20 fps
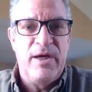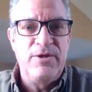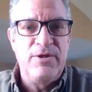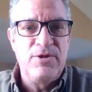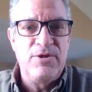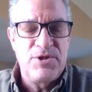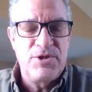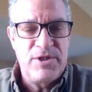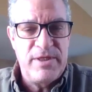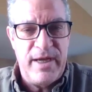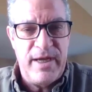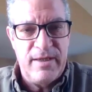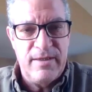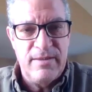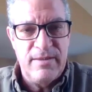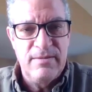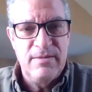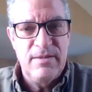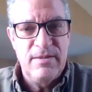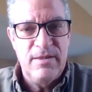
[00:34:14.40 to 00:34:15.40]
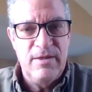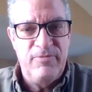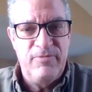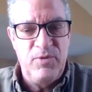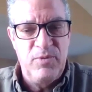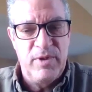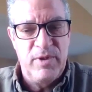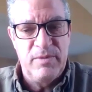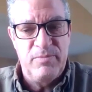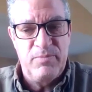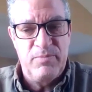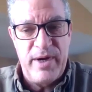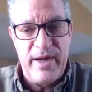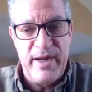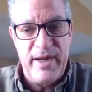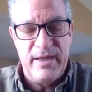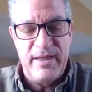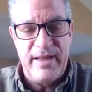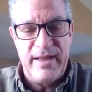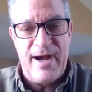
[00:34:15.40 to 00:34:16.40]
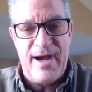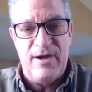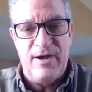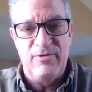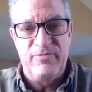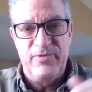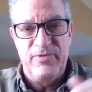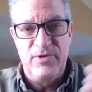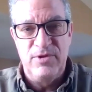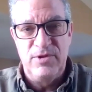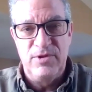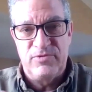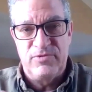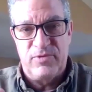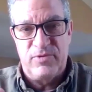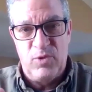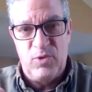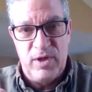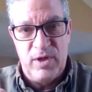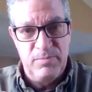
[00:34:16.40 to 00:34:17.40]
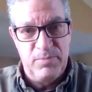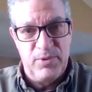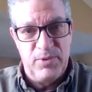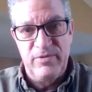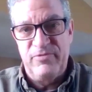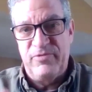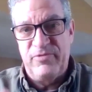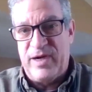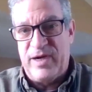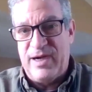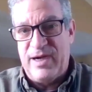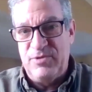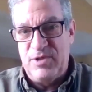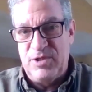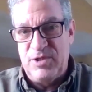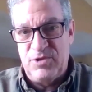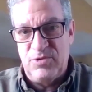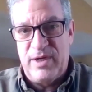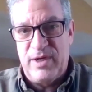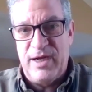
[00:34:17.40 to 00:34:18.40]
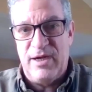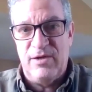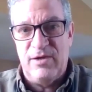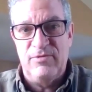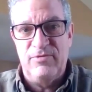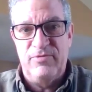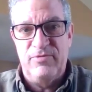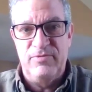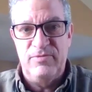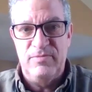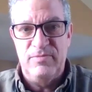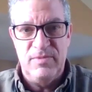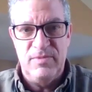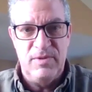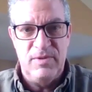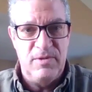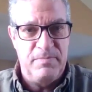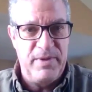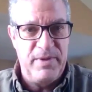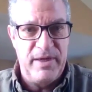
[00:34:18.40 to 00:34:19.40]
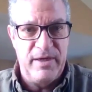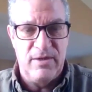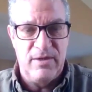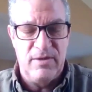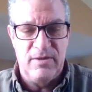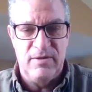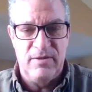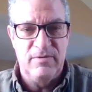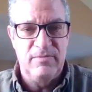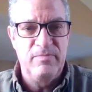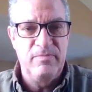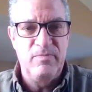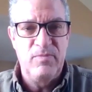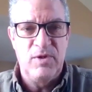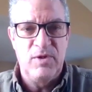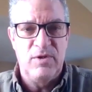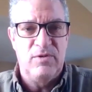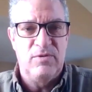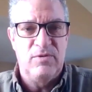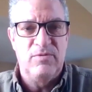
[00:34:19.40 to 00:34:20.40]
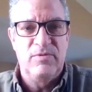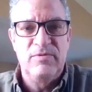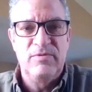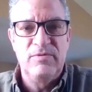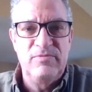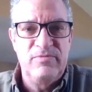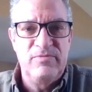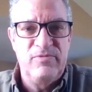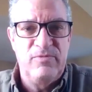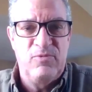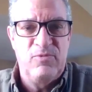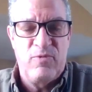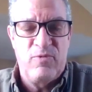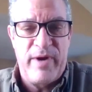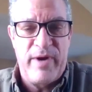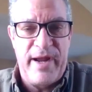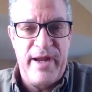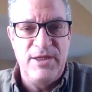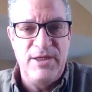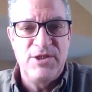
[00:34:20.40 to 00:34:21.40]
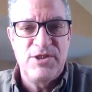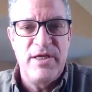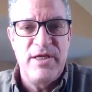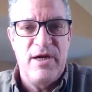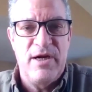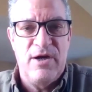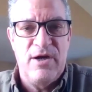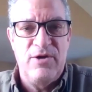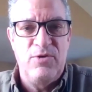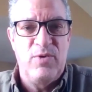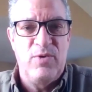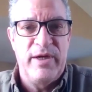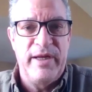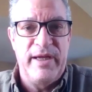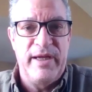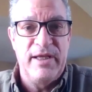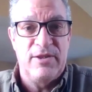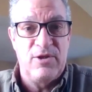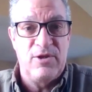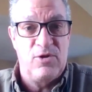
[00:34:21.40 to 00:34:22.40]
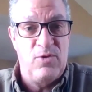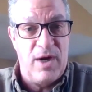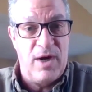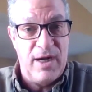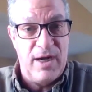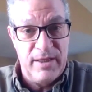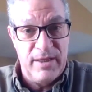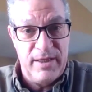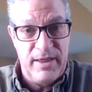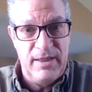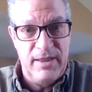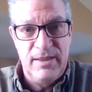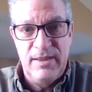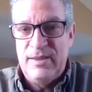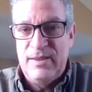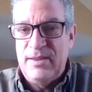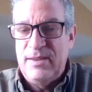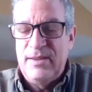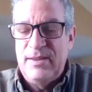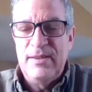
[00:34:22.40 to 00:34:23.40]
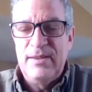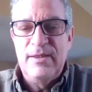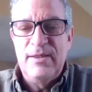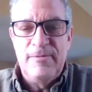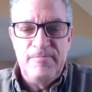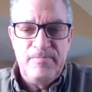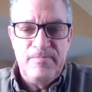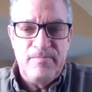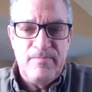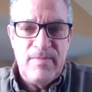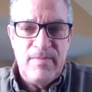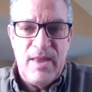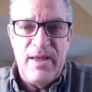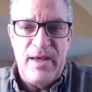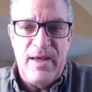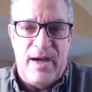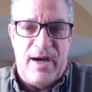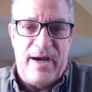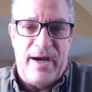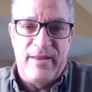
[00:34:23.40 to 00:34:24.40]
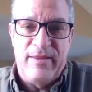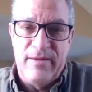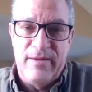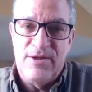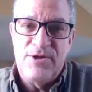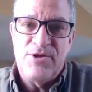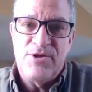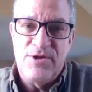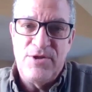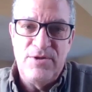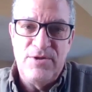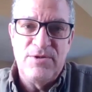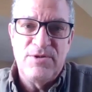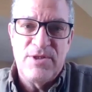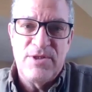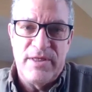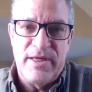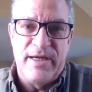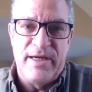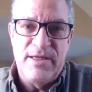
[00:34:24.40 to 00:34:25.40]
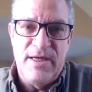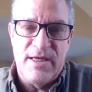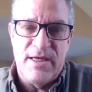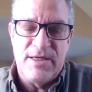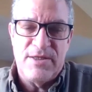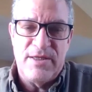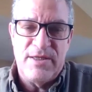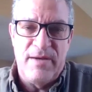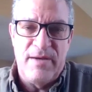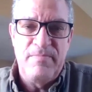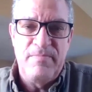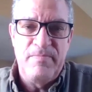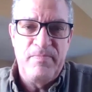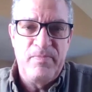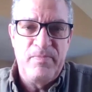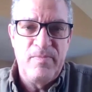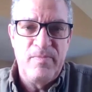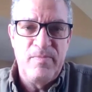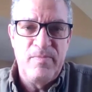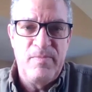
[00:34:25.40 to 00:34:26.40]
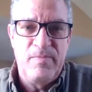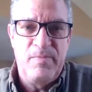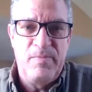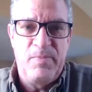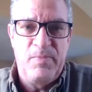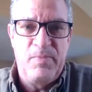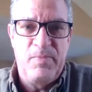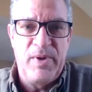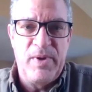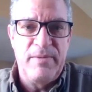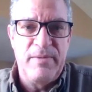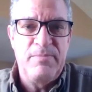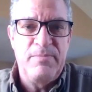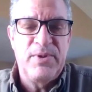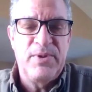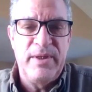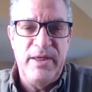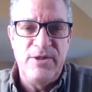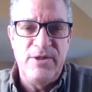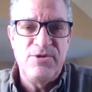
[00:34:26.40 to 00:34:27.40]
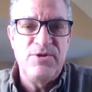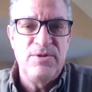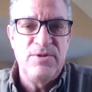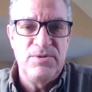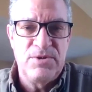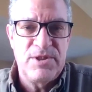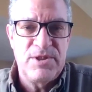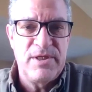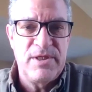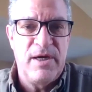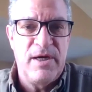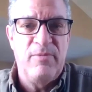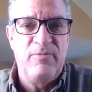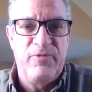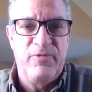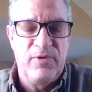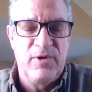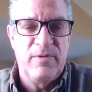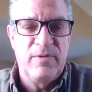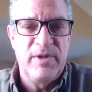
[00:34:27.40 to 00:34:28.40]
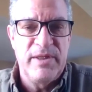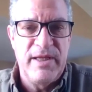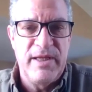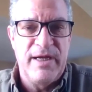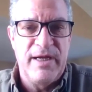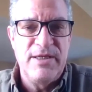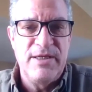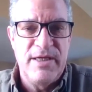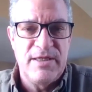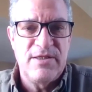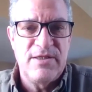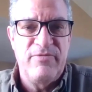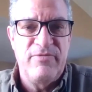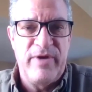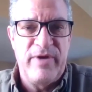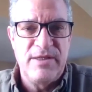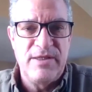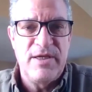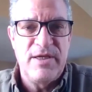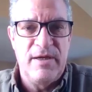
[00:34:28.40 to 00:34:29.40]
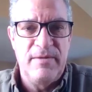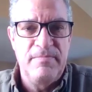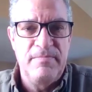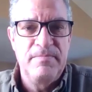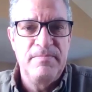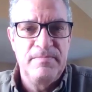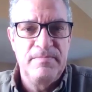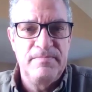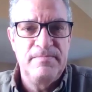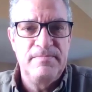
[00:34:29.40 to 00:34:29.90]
Understand, if you want to break down foods from 1.5 to 12, the bigger, range there, you want to get the quality, I think you should use the Digestion. But please use some form of digestive enzyme.